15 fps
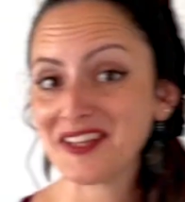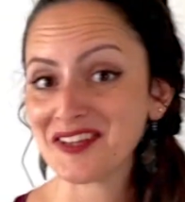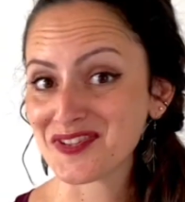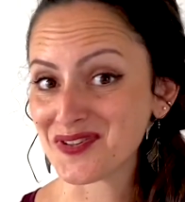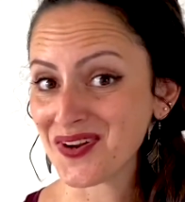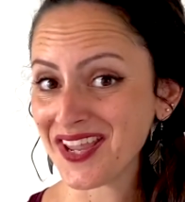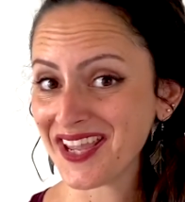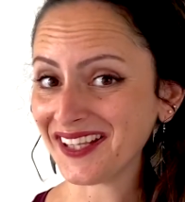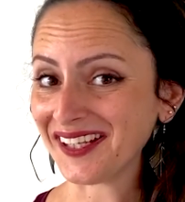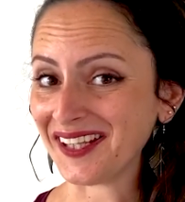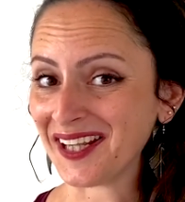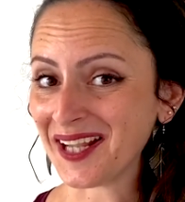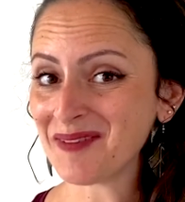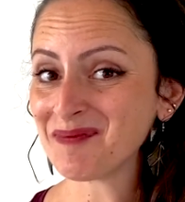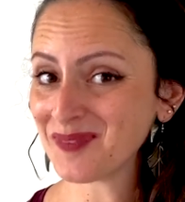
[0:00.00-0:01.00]
Trick
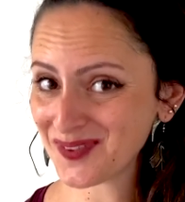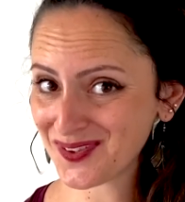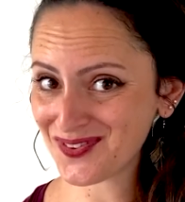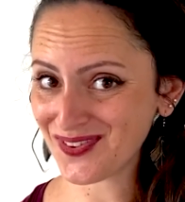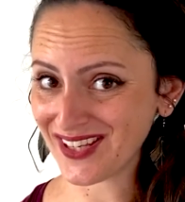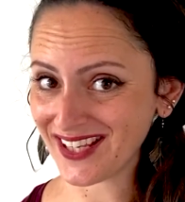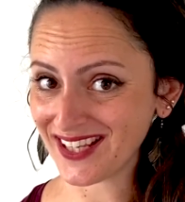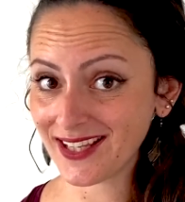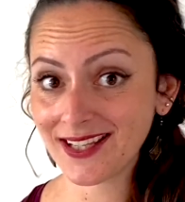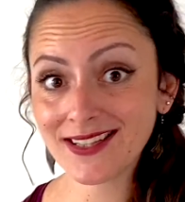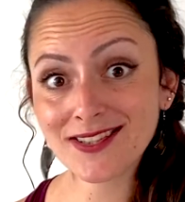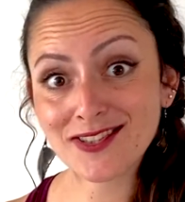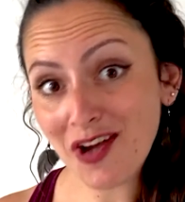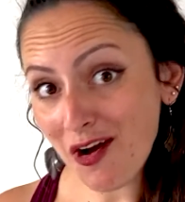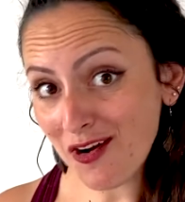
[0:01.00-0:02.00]
number 3.
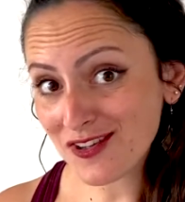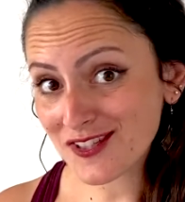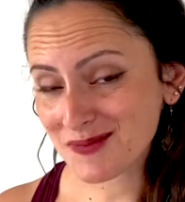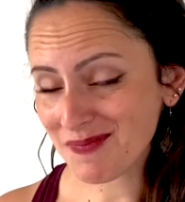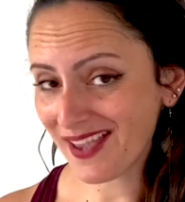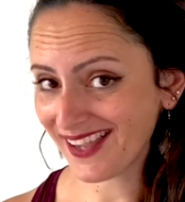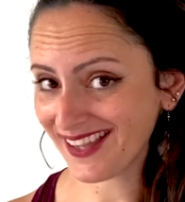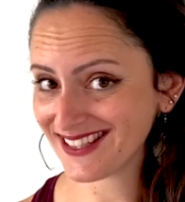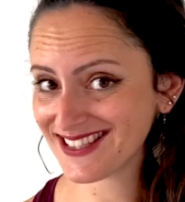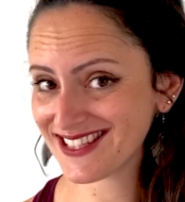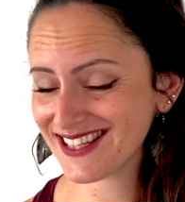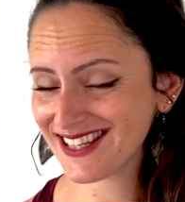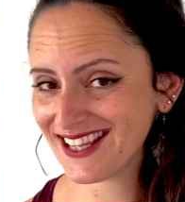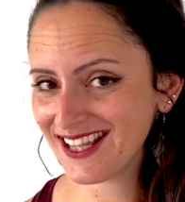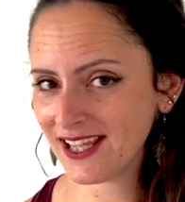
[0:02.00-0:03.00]
Talksmate.
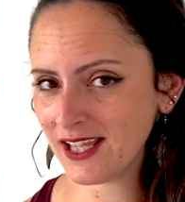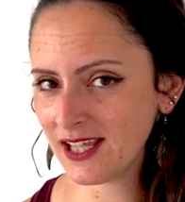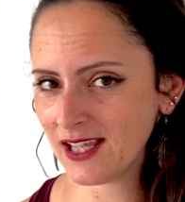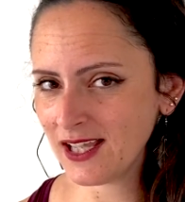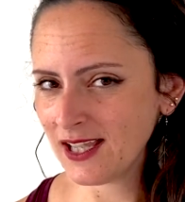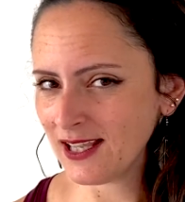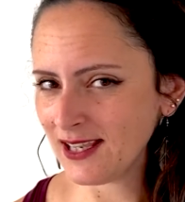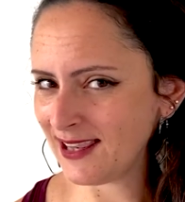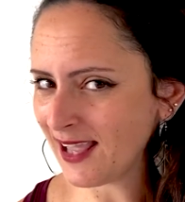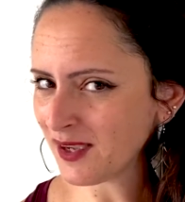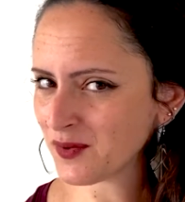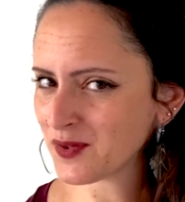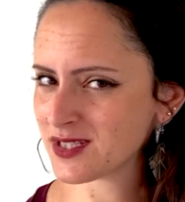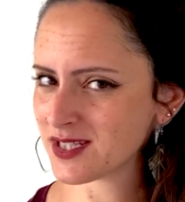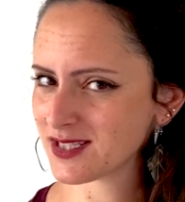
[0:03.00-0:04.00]

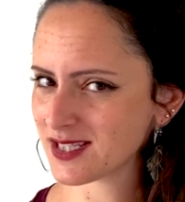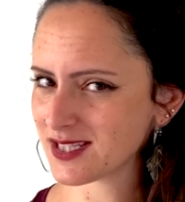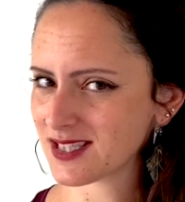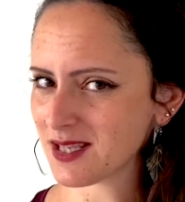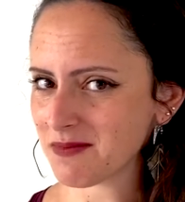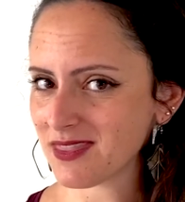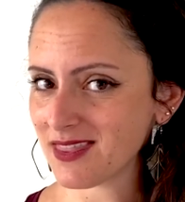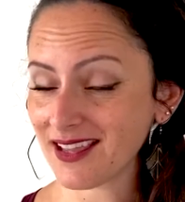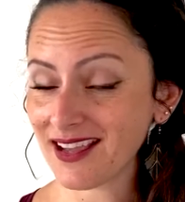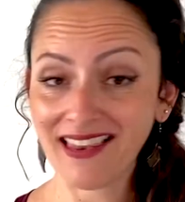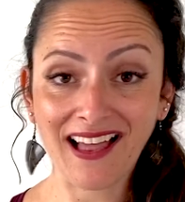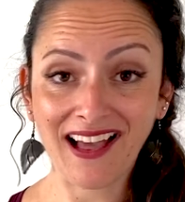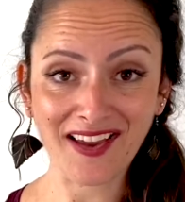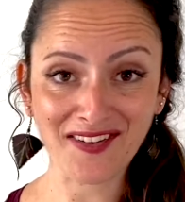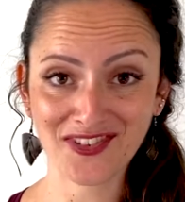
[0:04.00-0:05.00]
Languages are something
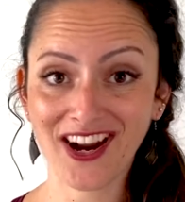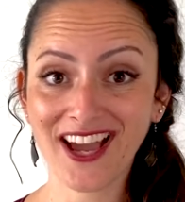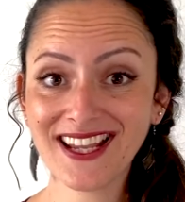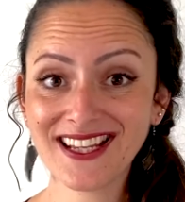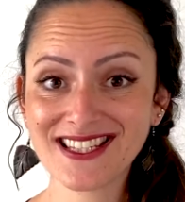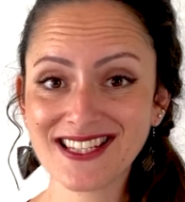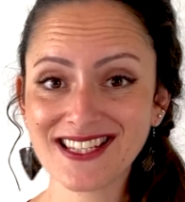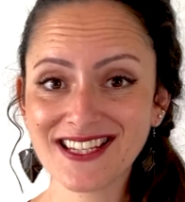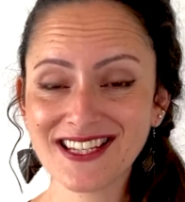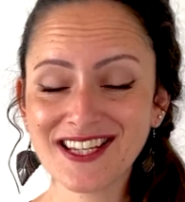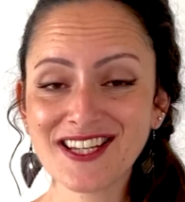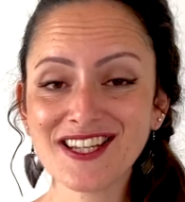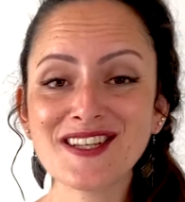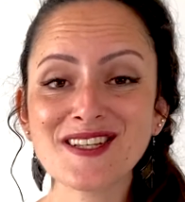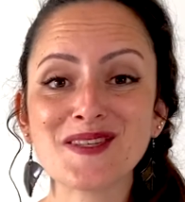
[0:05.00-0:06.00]
alive, right?
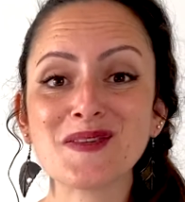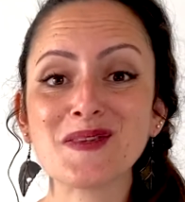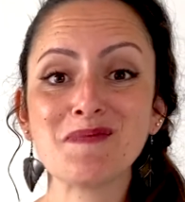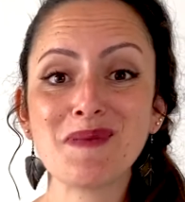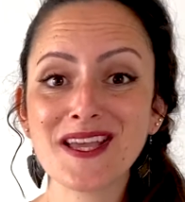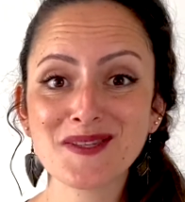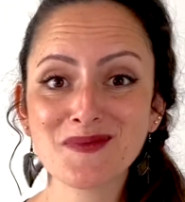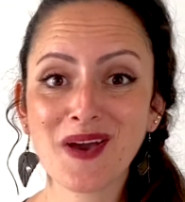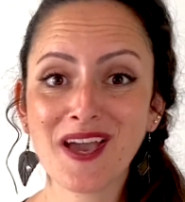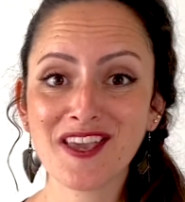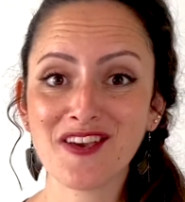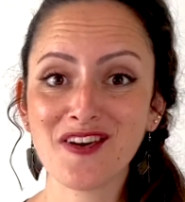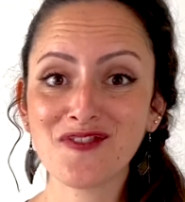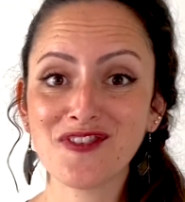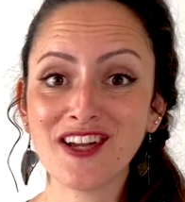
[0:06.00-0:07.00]
So the best way
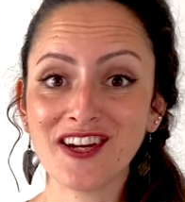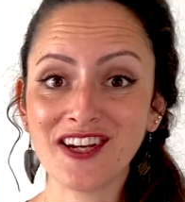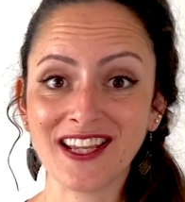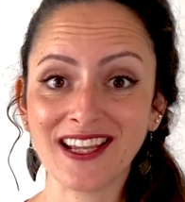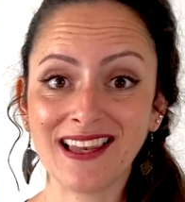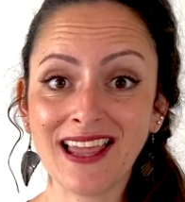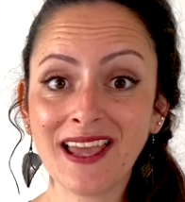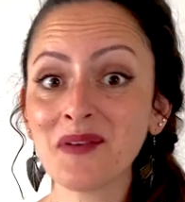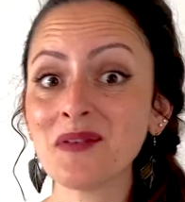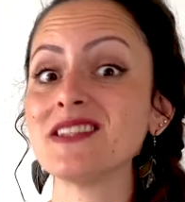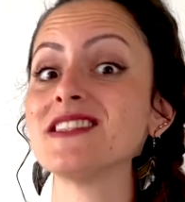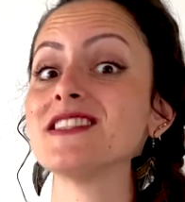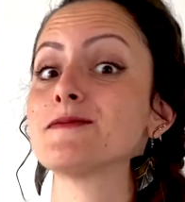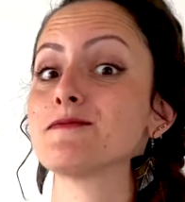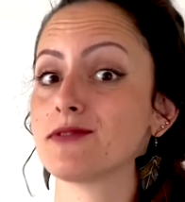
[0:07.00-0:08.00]
of learning a language
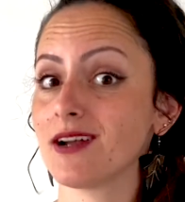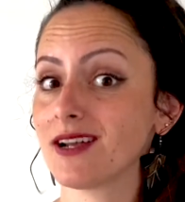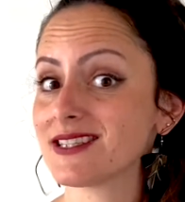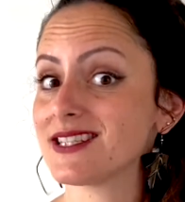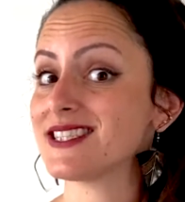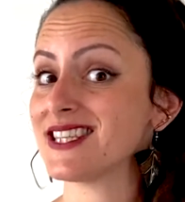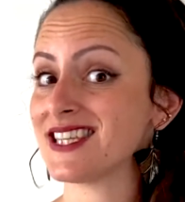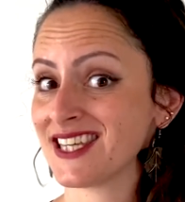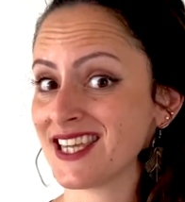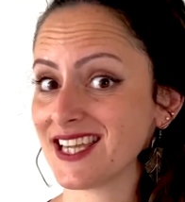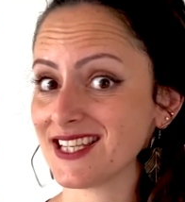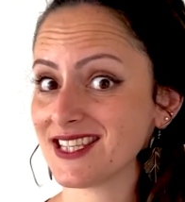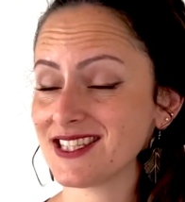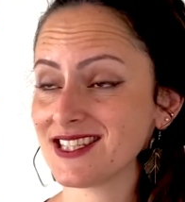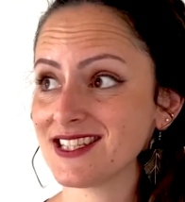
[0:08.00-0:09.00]
is practicing
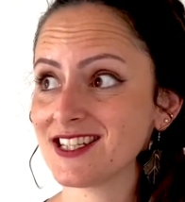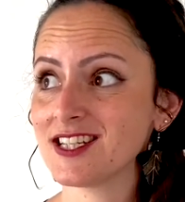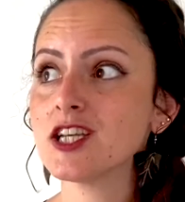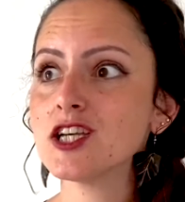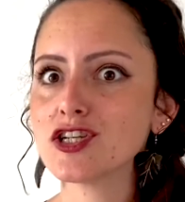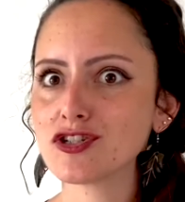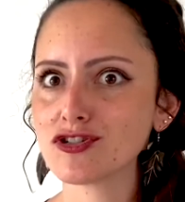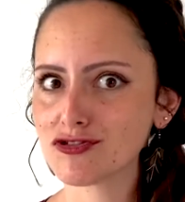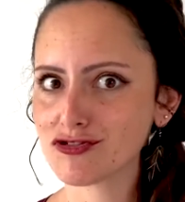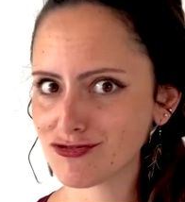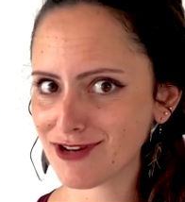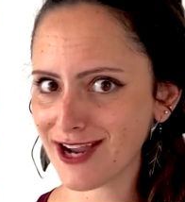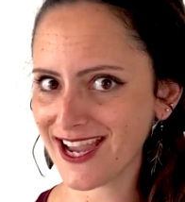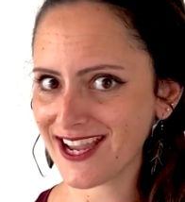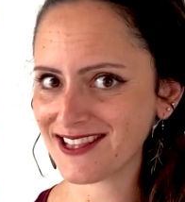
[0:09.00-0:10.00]
it.
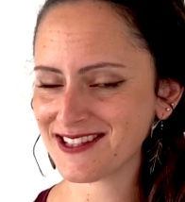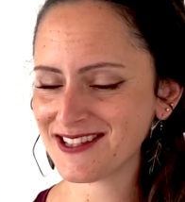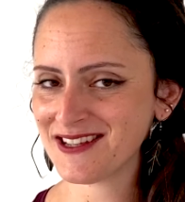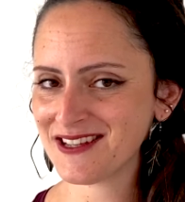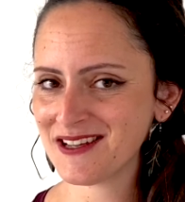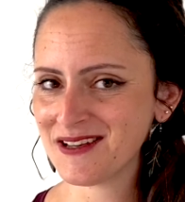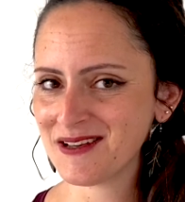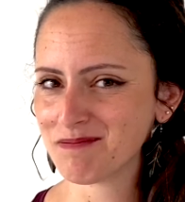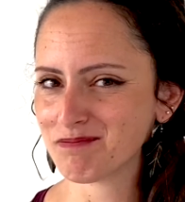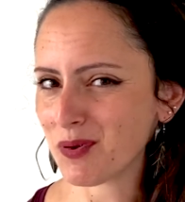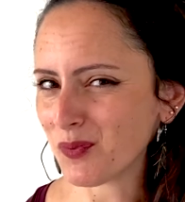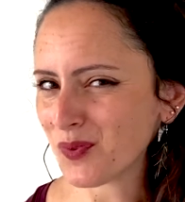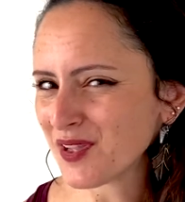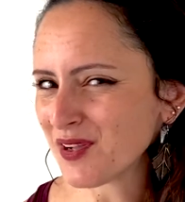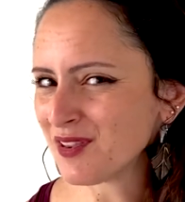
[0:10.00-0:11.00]
Great. But
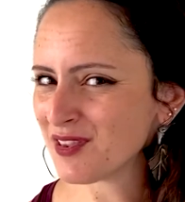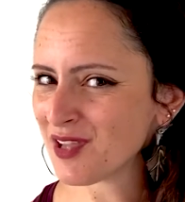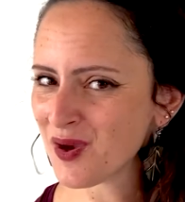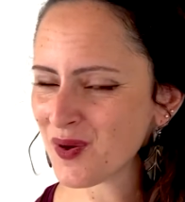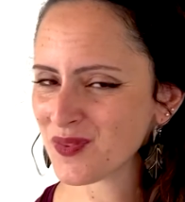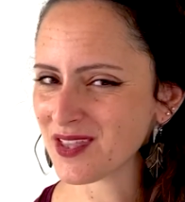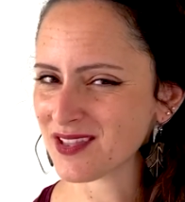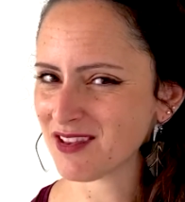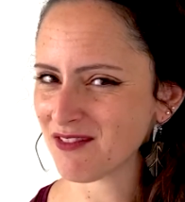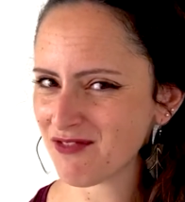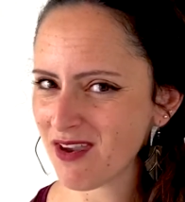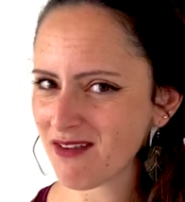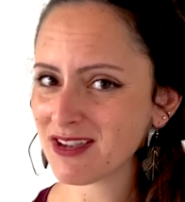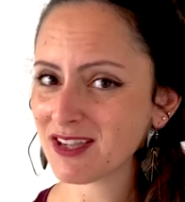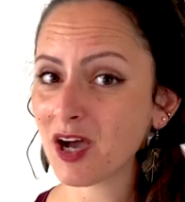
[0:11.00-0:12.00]
we all know that the
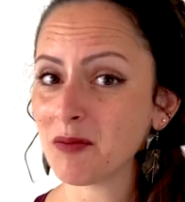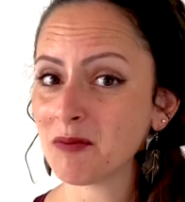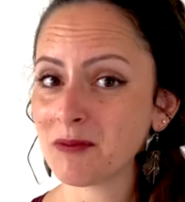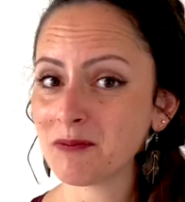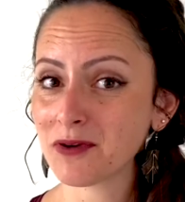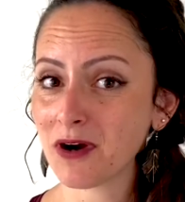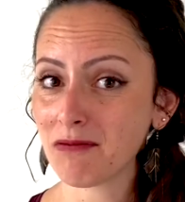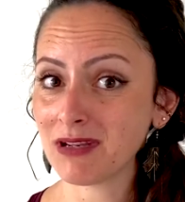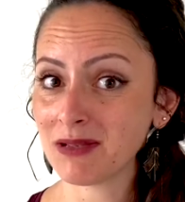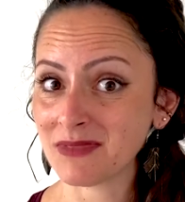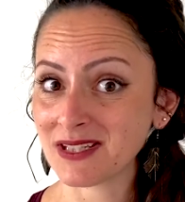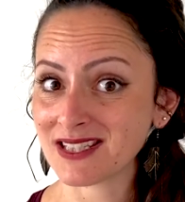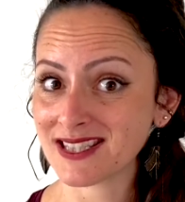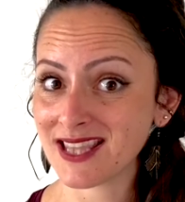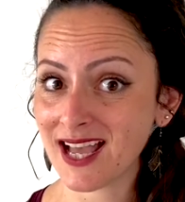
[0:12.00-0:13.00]
very common problem
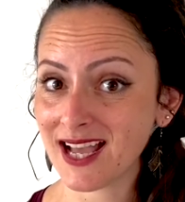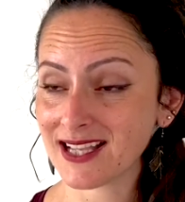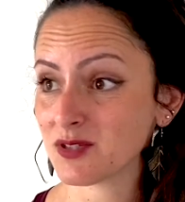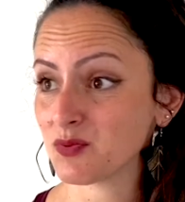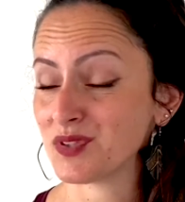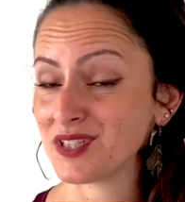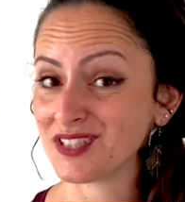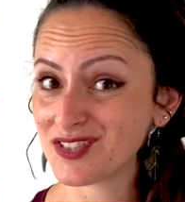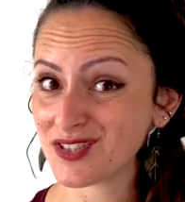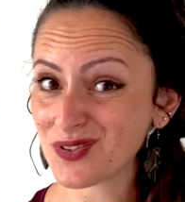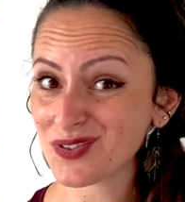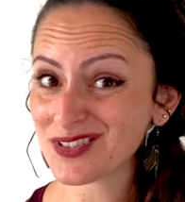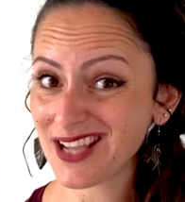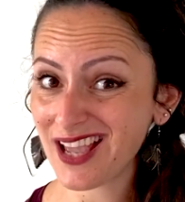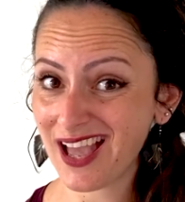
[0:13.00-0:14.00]
is that we
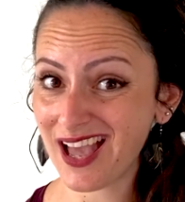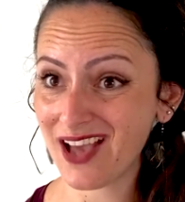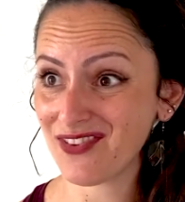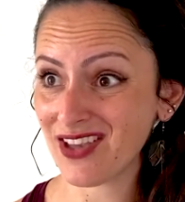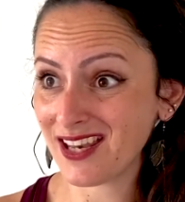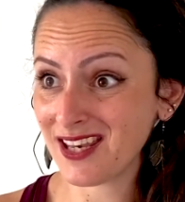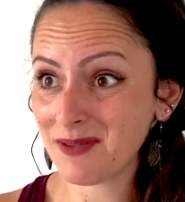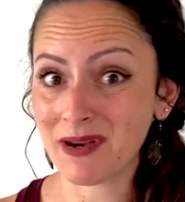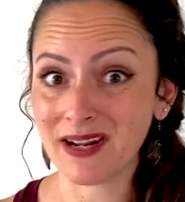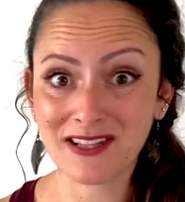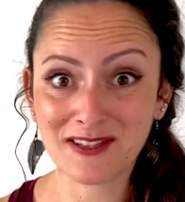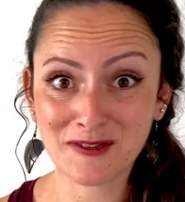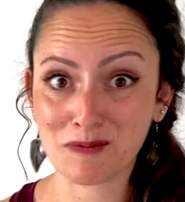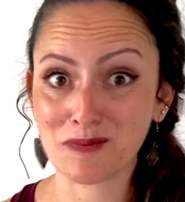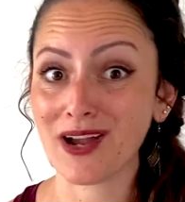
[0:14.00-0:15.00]
don't have anybody
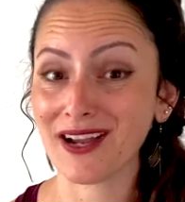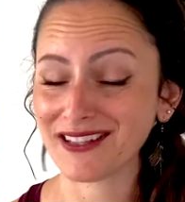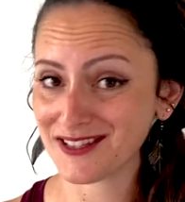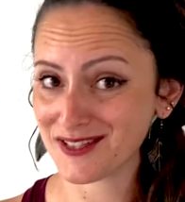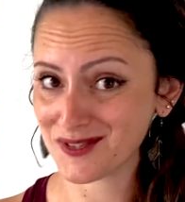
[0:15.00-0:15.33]
to practice